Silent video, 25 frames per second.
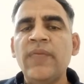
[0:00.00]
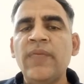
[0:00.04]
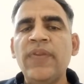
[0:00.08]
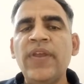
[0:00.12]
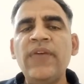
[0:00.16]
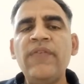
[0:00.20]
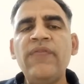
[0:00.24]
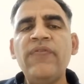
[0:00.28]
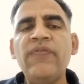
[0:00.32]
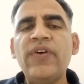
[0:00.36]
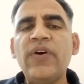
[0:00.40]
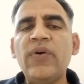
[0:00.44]

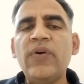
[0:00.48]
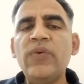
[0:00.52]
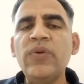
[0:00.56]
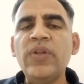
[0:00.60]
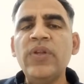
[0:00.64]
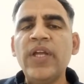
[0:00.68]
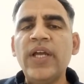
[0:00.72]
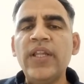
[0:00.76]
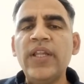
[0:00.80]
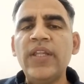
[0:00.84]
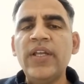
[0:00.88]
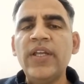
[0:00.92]
I
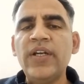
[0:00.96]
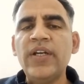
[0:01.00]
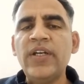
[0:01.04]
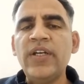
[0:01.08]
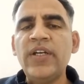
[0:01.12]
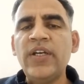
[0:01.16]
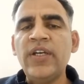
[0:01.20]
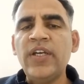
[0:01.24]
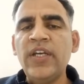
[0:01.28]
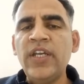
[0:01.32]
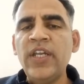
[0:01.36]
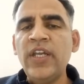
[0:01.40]
found that
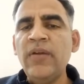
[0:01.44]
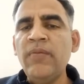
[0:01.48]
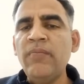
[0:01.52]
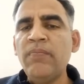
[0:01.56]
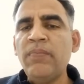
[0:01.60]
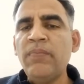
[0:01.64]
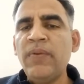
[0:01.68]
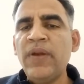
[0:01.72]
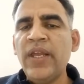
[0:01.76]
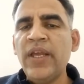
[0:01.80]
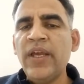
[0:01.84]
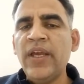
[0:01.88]
the
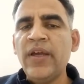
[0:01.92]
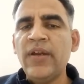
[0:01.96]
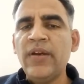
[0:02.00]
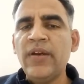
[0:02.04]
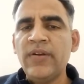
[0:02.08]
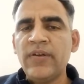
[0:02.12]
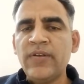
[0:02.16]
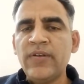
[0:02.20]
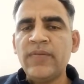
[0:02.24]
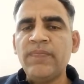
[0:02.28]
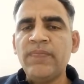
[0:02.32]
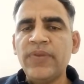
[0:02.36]
team
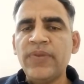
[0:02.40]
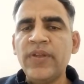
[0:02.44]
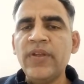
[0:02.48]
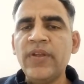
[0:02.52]
players,